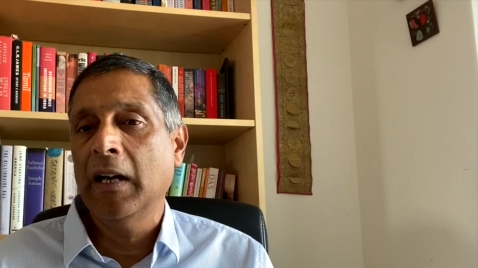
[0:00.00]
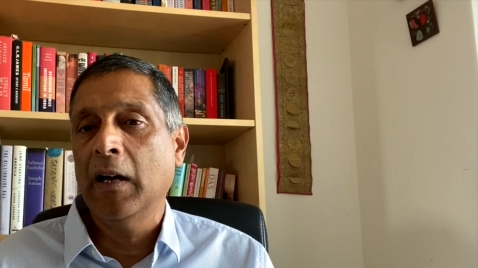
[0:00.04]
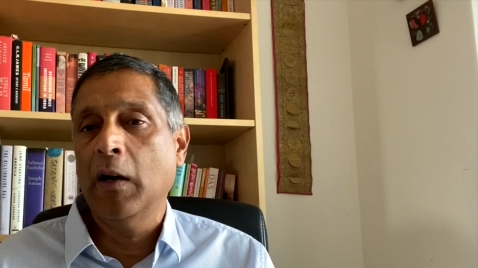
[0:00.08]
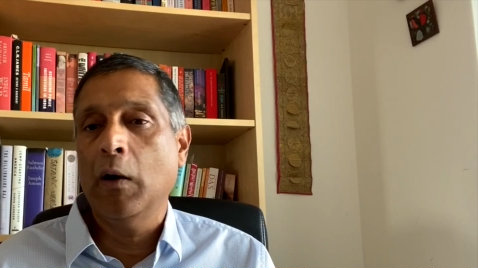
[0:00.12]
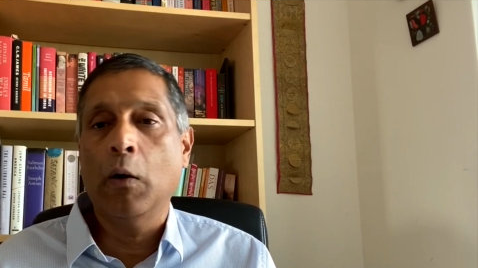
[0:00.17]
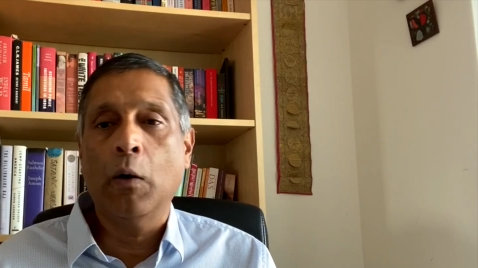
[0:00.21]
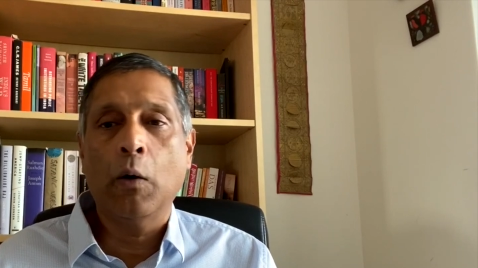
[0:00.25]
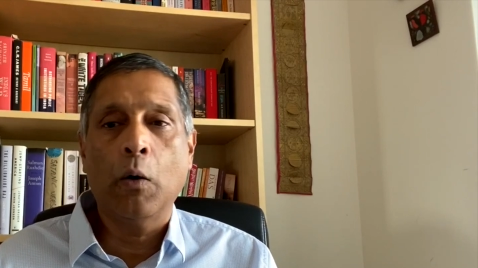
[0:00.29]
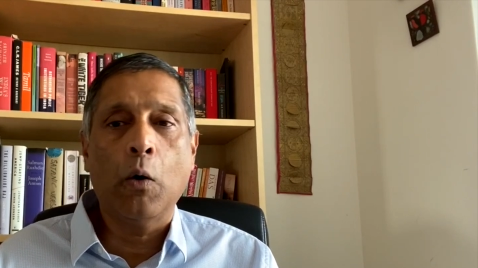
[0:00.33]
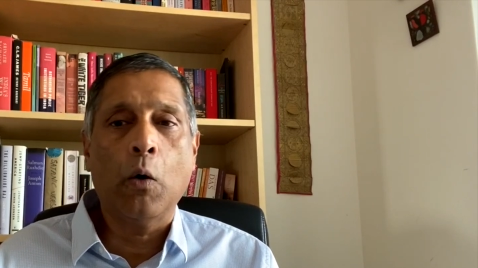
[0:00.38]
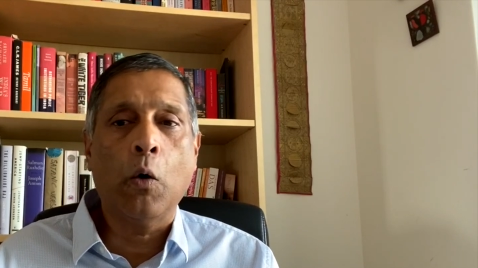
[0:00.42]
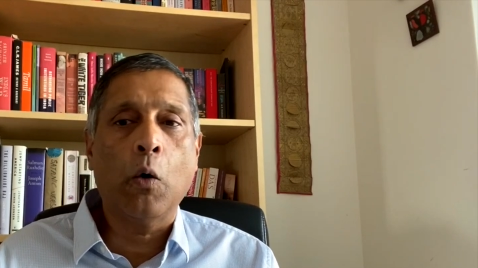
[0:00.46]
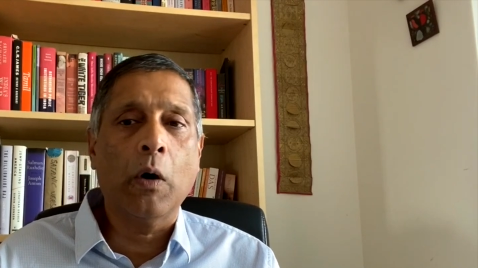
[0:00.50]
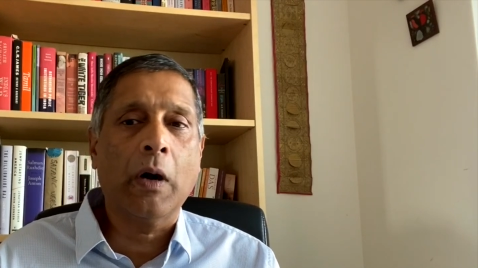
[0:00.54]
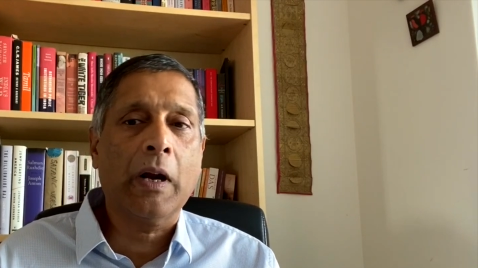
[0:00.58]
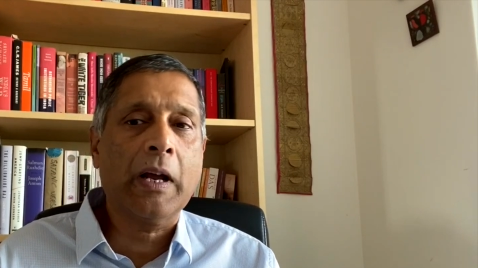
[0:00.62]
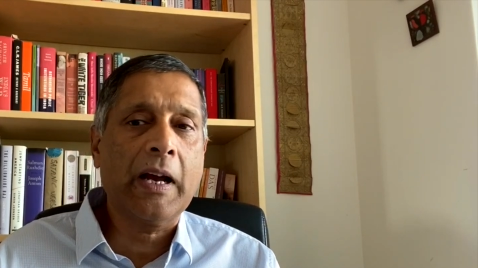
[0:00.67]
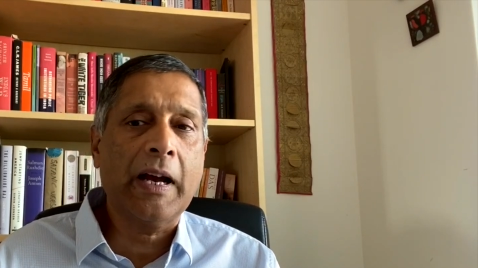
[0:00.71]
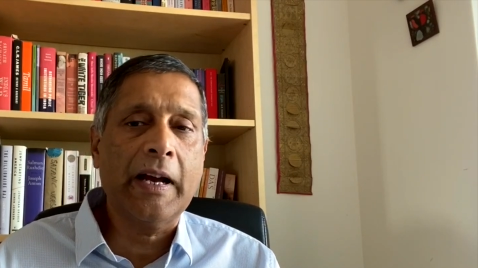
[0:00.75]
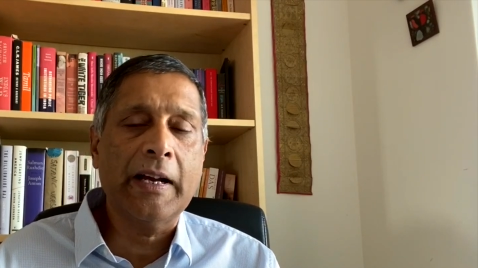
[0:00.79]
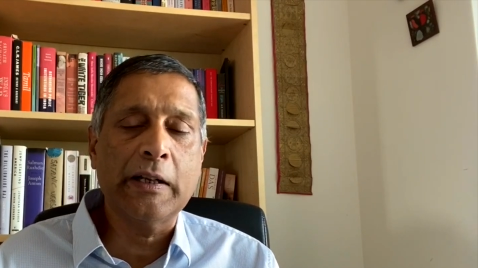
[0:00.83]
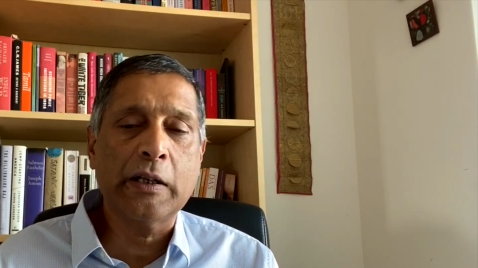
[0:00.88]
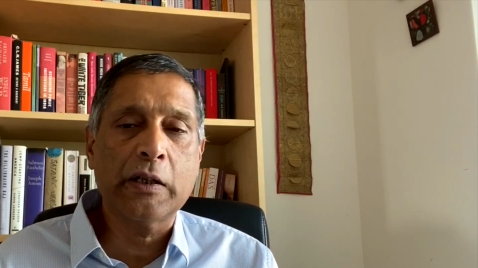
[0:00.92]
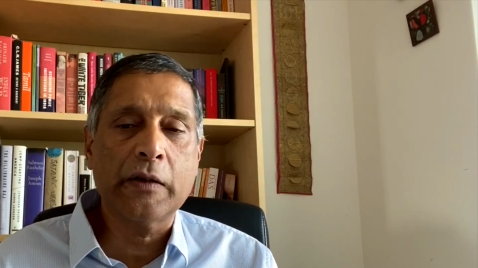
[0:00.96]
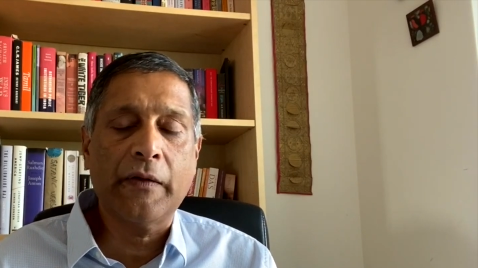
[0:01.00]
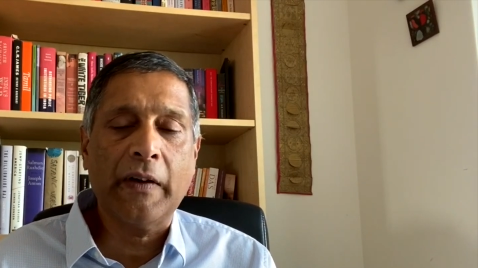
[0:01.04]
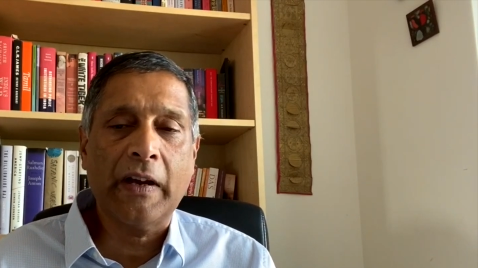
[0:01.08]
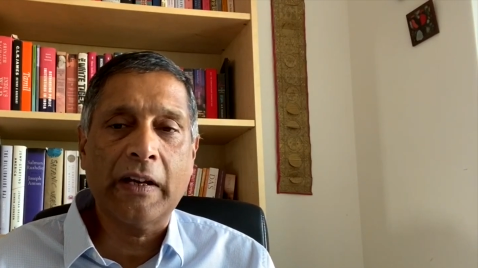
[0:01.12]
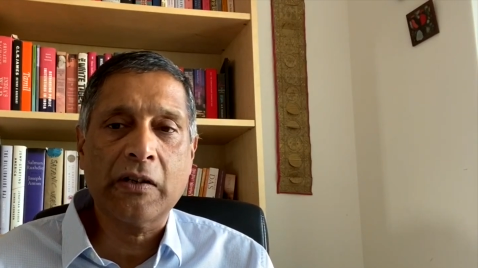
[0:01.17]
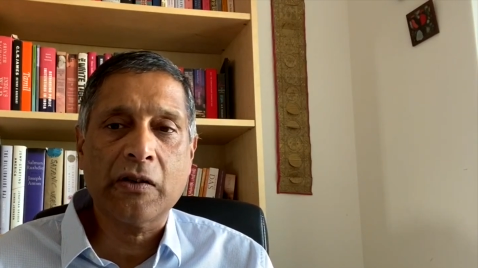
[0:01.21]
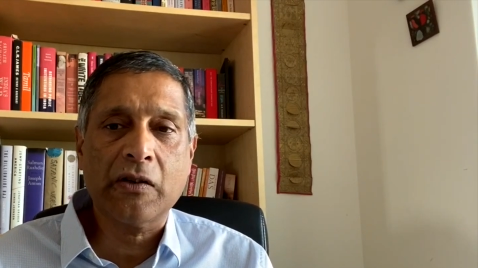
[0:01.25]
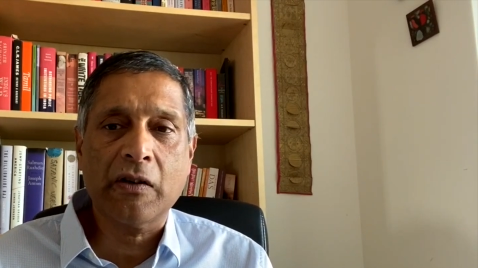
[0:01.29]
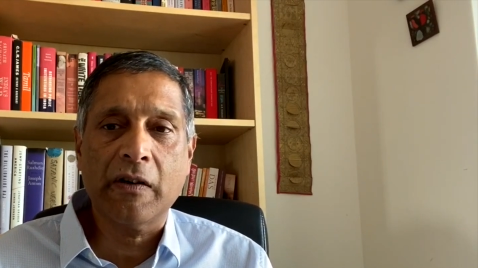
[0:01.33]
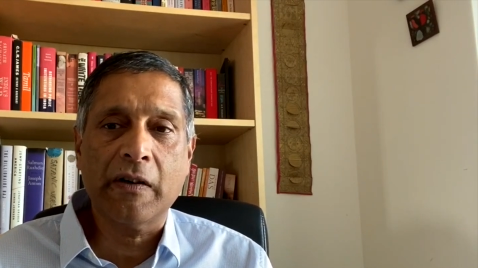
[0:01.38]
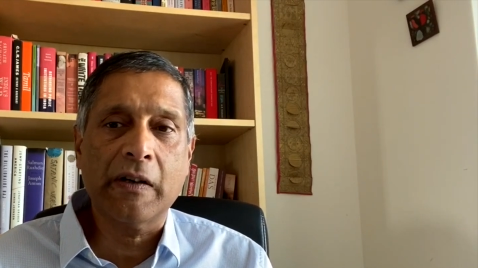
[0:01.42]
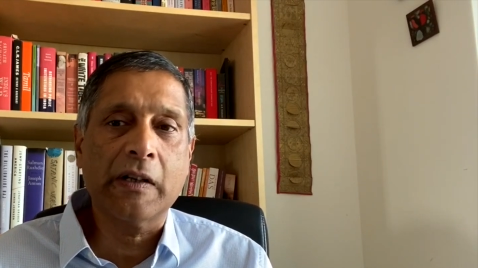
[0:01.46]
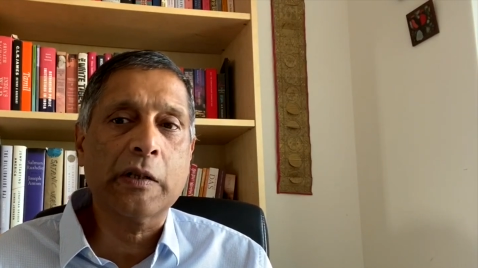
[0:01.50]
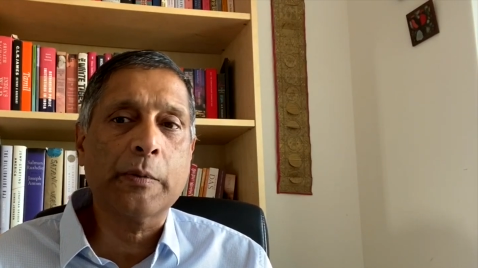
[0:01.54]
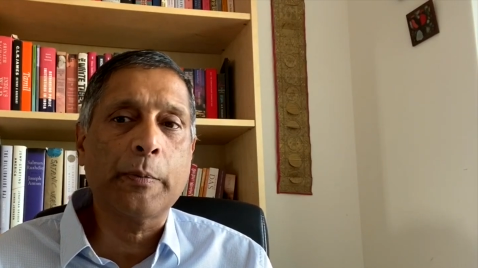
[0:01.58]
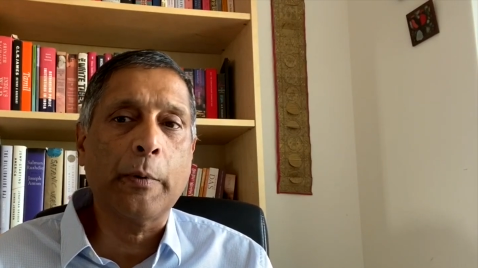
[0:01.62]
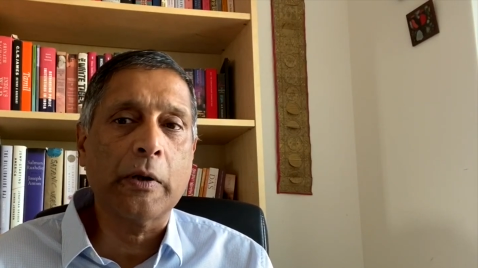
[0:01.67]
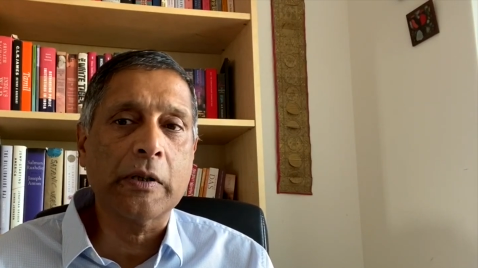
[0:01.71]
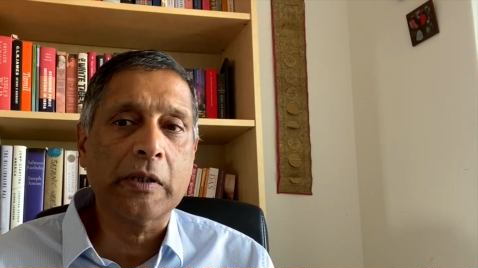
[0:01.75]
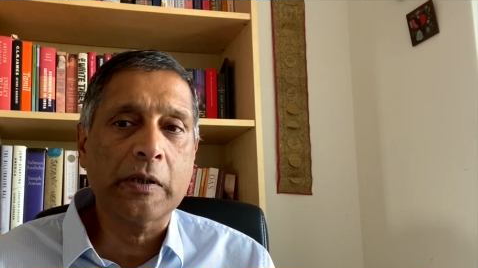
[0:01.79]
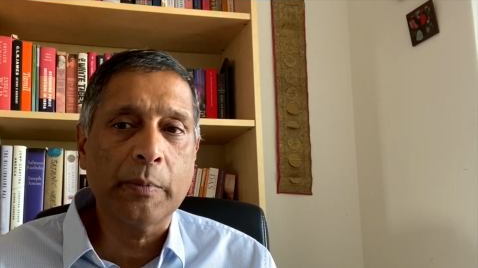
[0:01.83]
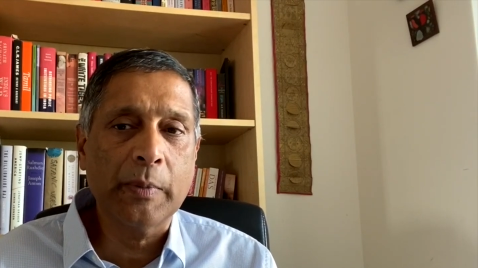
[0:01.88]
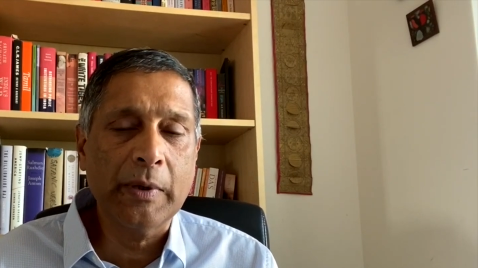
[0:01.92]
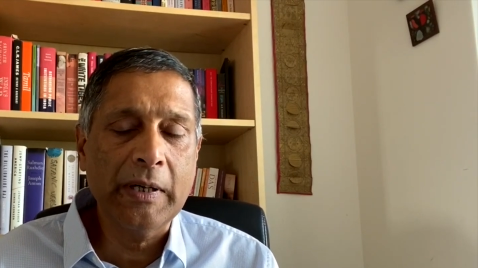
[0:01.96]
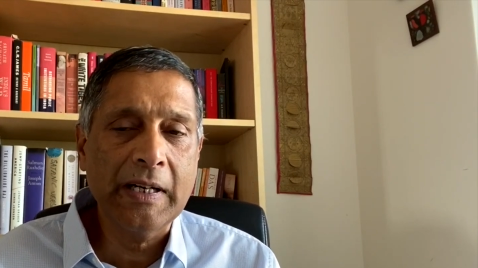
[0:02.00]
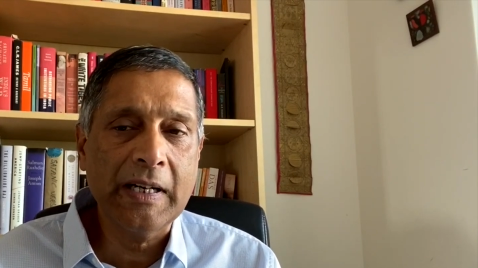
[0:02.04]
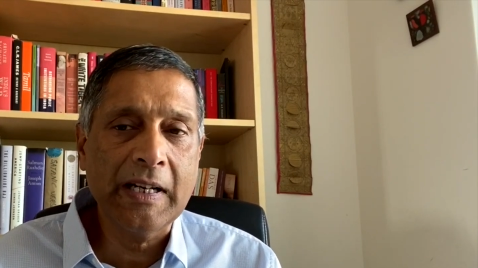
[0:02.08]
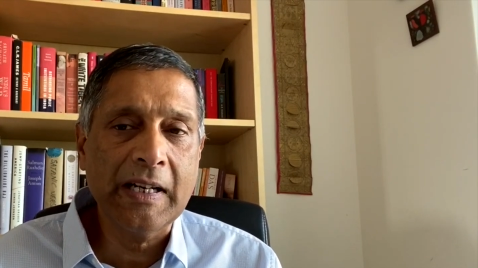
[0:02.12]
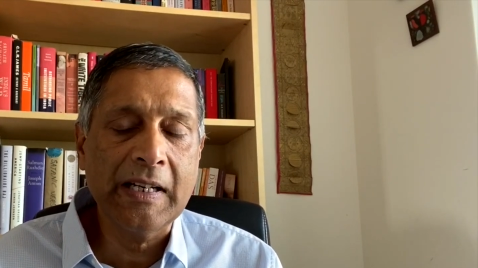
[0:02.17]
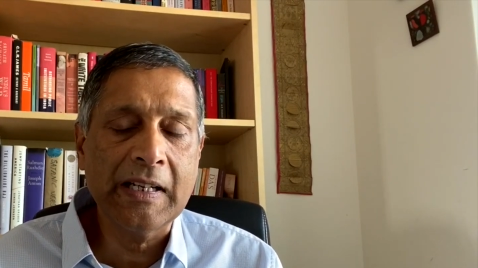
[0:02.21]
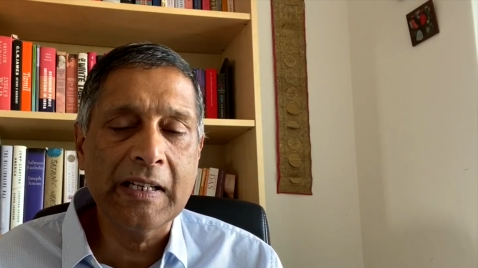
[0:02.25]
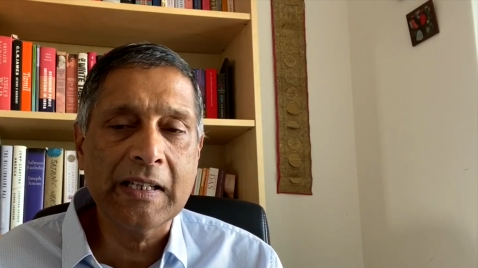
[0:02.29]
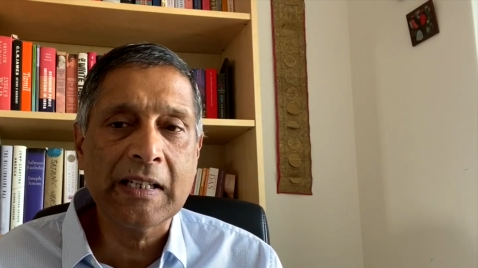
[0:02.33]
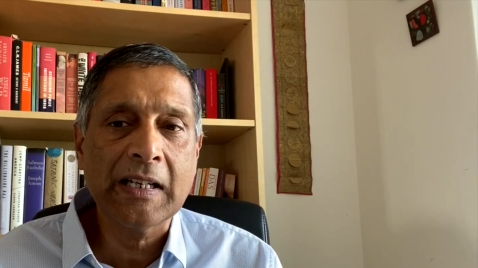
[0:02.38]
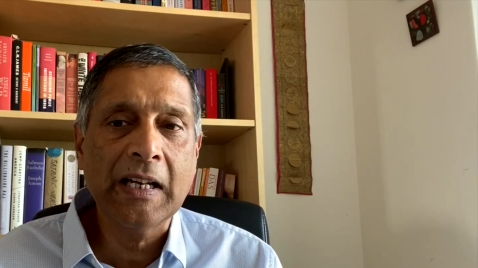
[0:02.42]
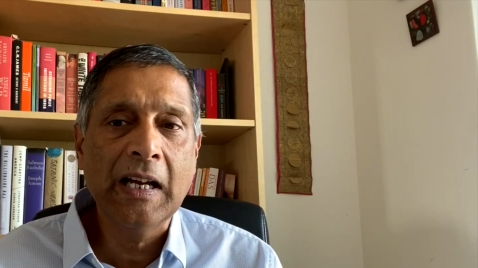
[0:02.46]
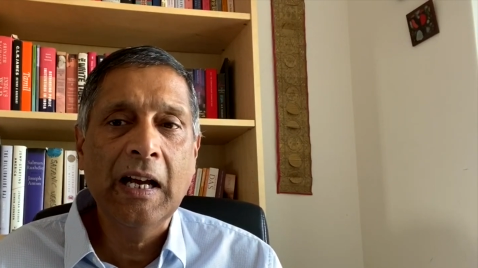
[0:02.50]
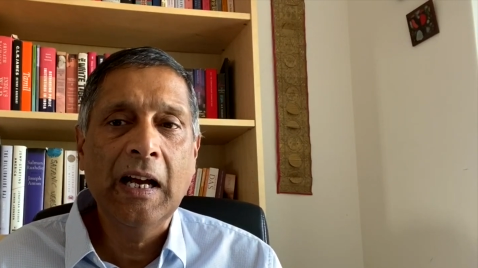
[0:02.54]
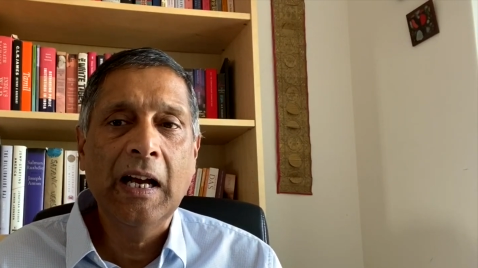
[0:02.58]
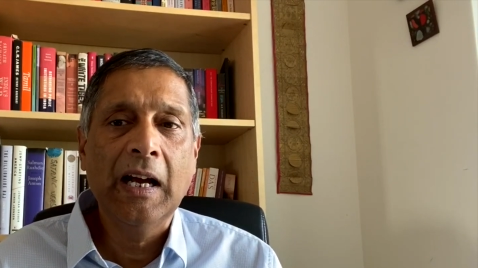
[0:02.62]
all kinds of extra responsibilities